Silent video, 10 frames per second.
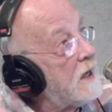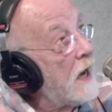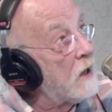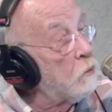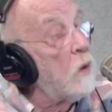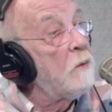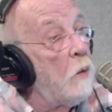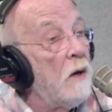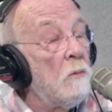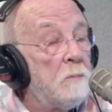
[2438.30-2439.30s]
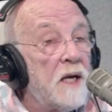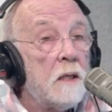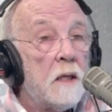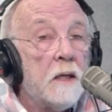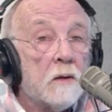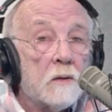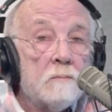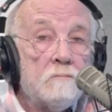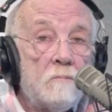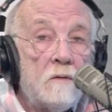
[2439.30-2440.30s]
And we will be here
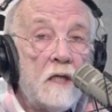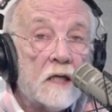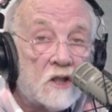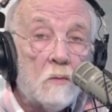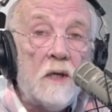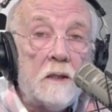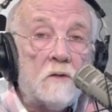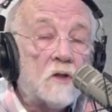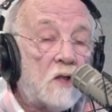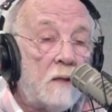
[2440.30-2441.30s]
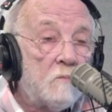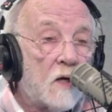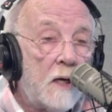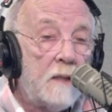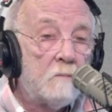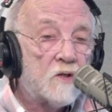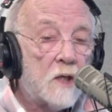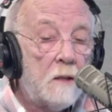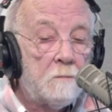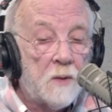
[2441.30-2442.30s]
next week, same time,
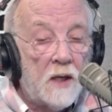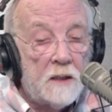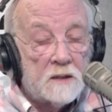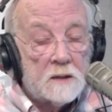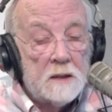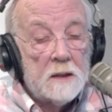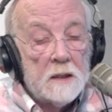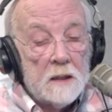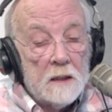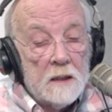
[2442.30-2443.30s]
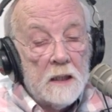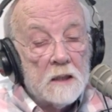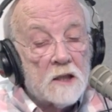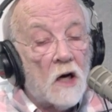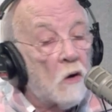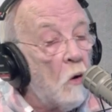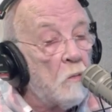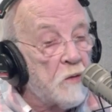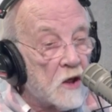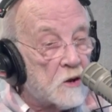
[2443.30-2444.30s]
same place. It's our hope
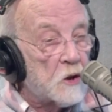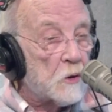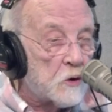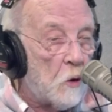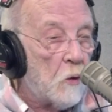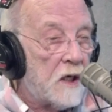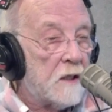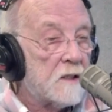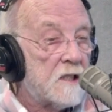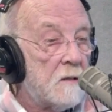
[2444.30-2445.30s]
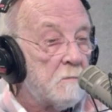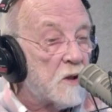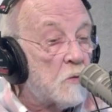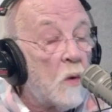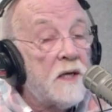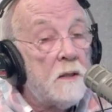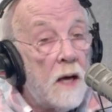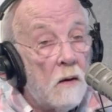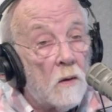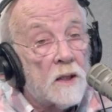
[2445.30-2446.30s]
that you'll join us. And between
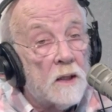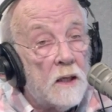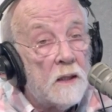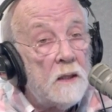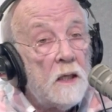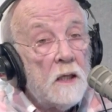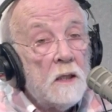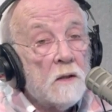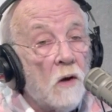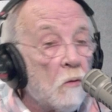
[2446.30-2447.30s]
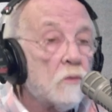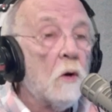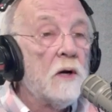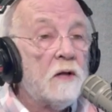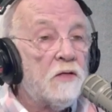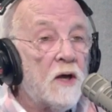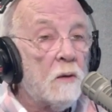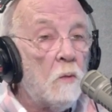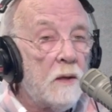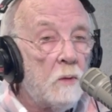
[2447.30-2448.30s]
now and then, don't do
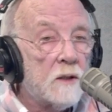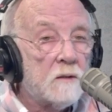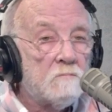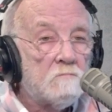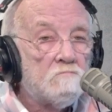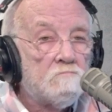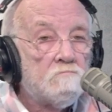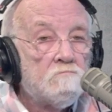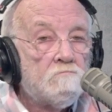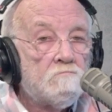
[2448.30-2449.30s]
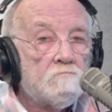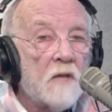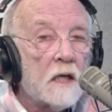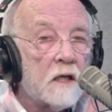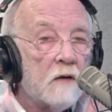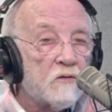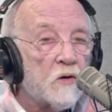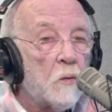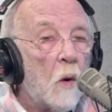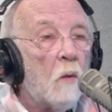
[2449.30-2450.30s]
anything we wouldn't. And that gives
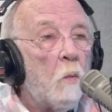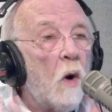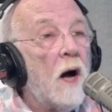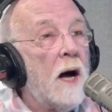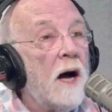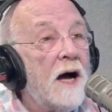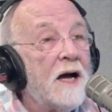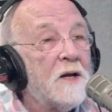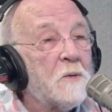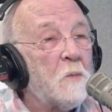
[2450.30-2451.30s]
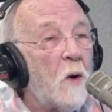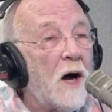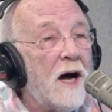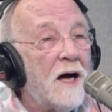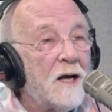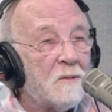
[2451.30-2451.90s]
you a wide, wide